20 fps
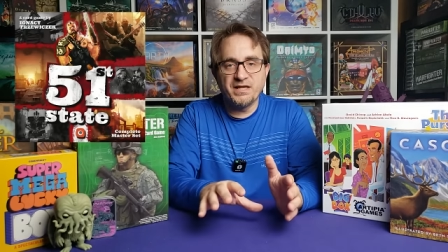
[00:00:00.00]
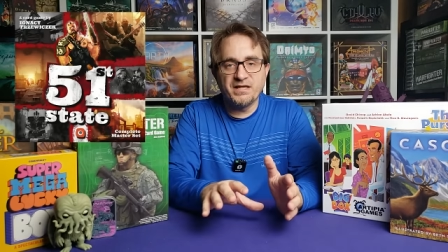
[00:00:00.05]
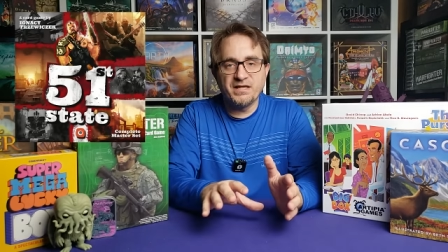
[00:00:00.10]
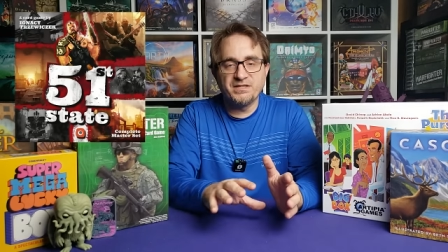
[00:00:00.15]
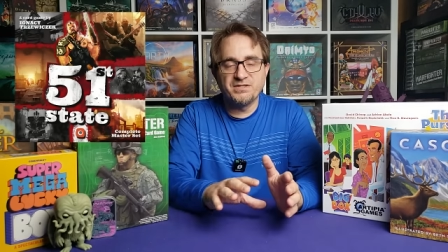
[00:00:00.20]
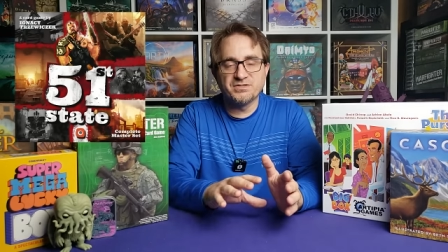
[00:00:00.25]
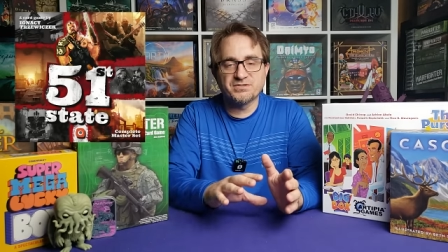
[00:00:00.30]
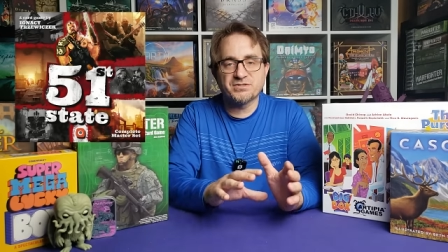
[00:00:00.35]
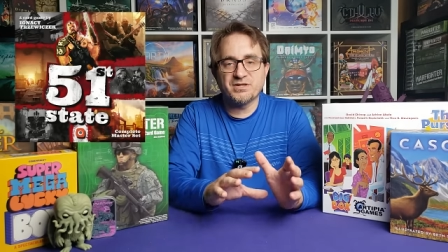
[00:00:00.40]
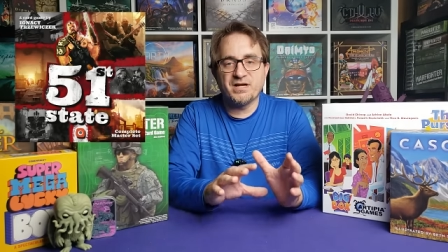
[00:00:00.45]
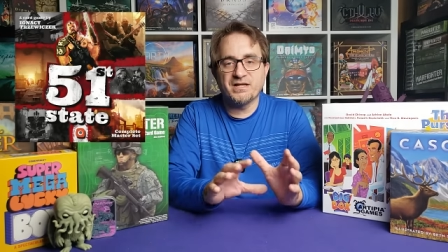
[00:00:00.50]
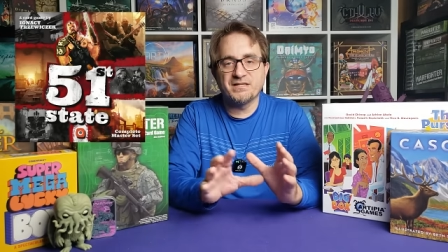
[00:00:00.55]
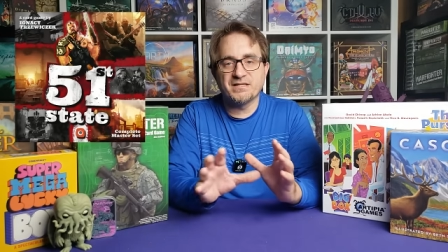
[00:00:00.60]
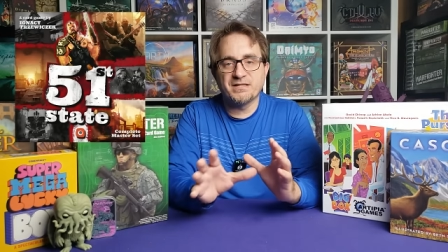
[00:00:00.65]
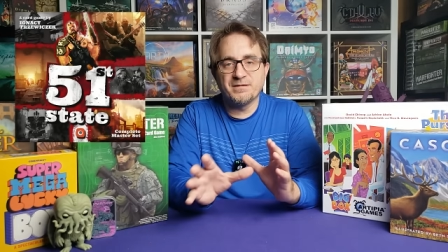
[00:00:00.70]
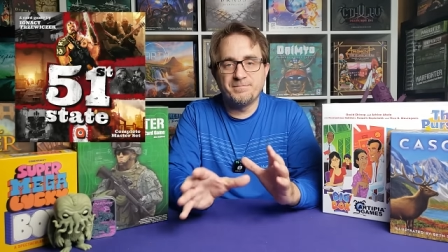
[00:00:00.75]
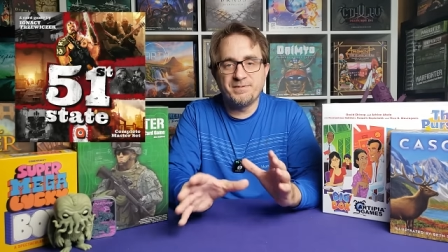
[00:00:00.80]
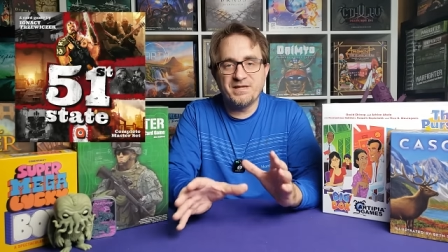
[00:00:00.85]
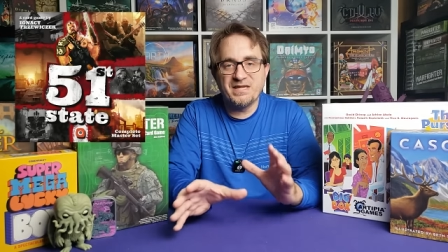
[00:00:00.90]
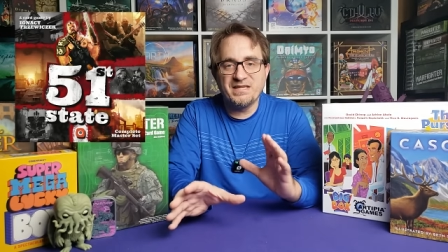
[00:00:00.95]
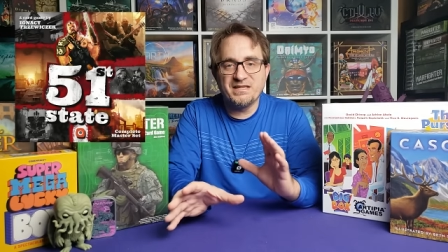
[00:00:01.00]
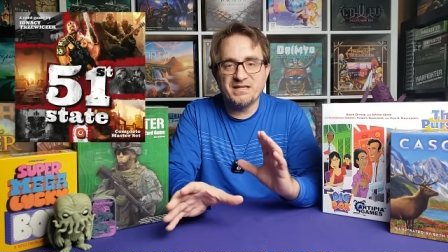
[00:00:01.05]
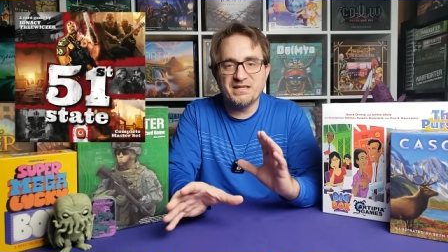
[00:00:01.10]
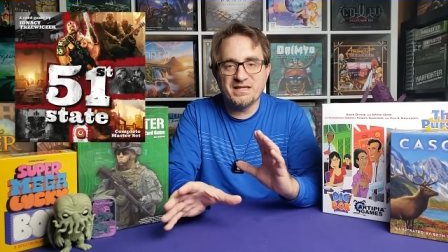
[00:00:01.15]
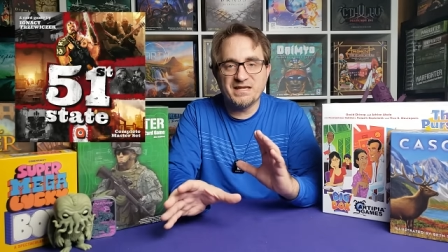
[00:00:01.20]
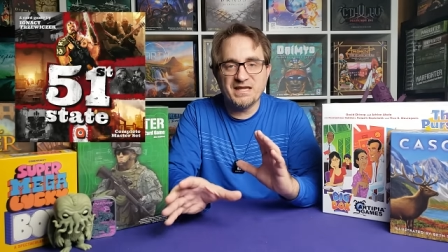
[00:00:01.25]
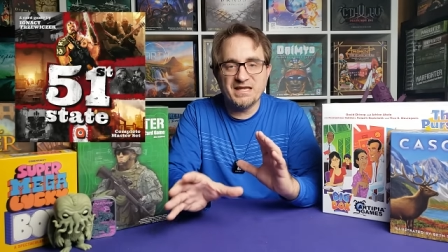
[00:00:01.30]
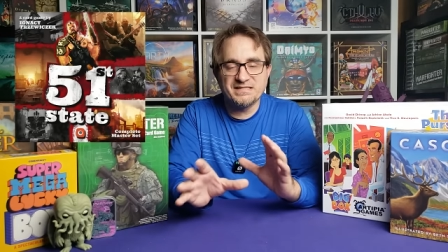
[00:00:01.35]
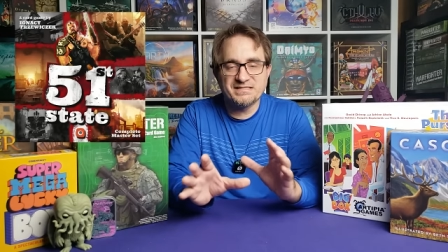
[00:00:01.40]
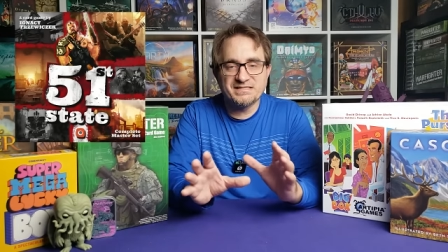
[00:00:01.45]
and you're trying to compete
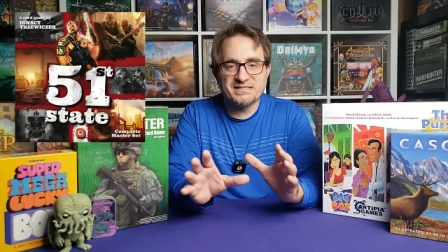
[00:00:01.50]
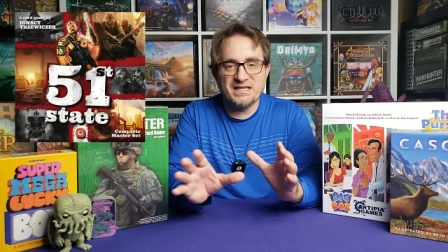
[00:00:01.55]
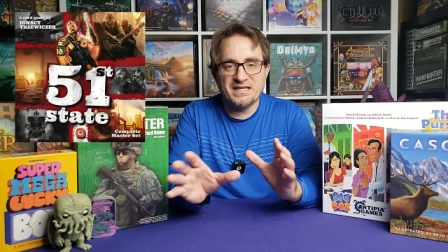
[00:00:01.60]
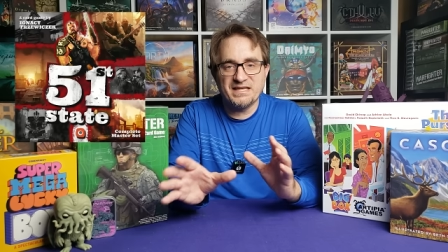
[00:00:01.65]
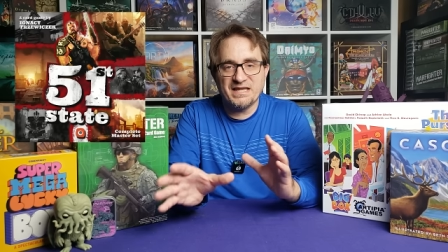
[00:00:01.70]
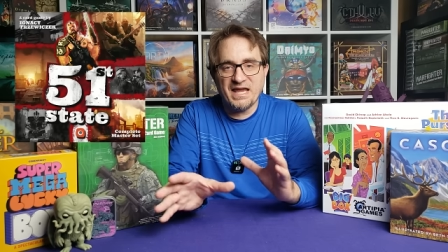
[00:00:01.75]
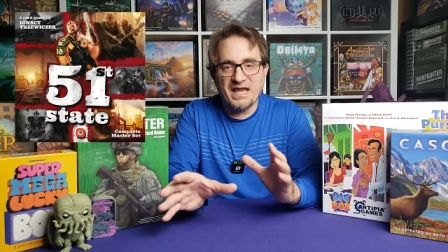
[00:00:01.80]
against an